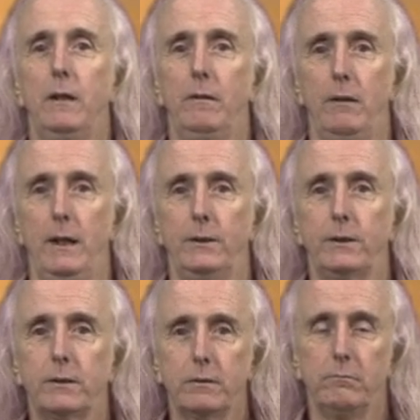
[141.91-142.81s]

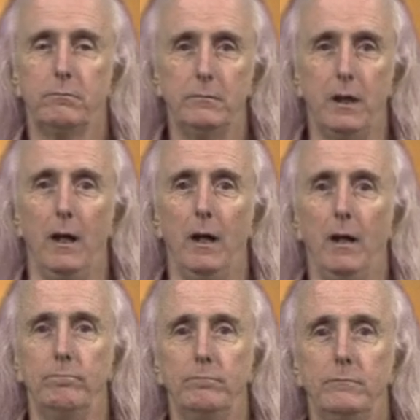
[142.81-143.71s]
let
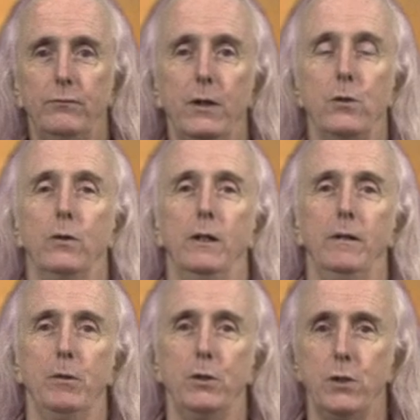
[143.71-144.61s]
um, Federal
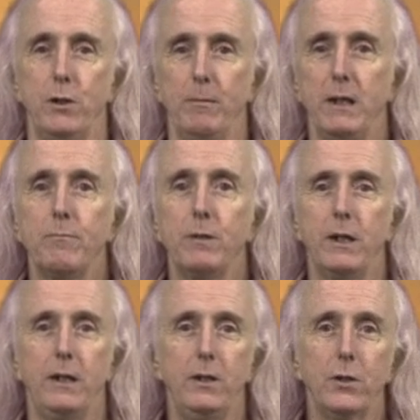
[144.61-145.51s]
Emergency Management
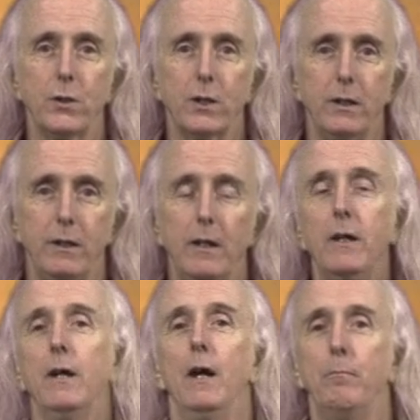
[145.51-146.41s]
Agency
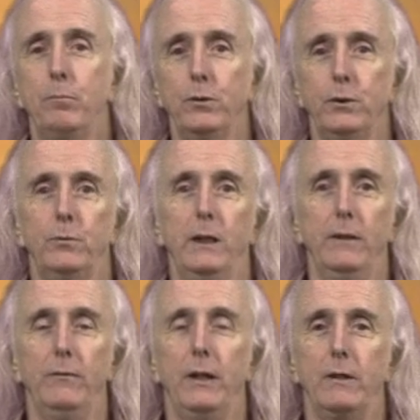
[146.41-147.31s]
put you
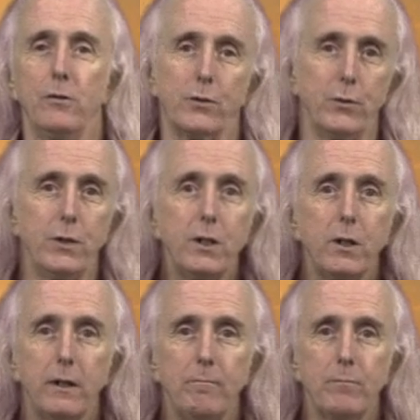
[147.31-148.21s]
in their concentration
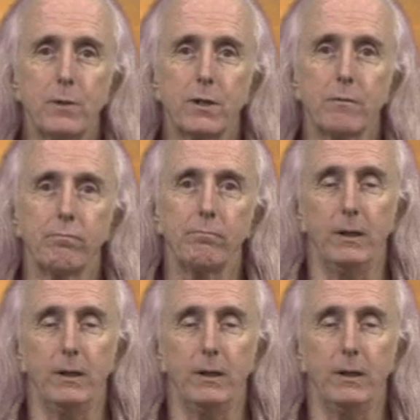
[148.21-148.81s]
camps.